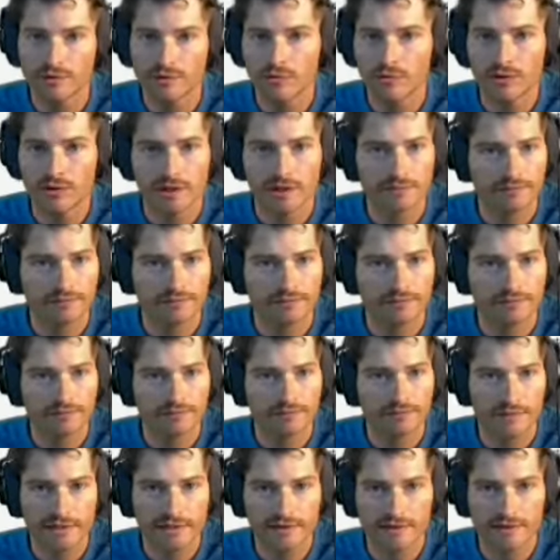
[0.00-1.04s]
in the morning.
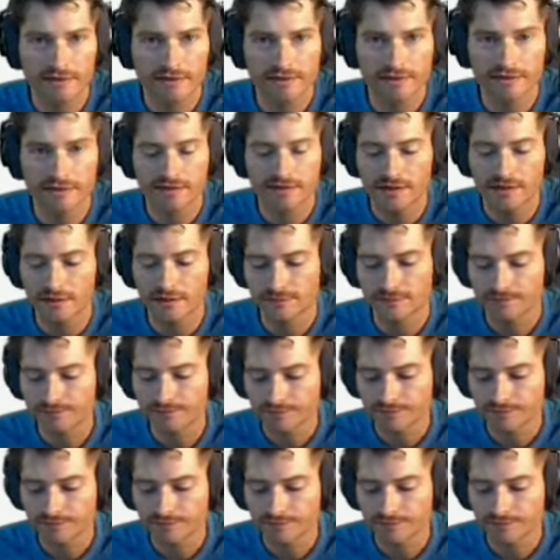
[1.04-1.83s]
That's the sell.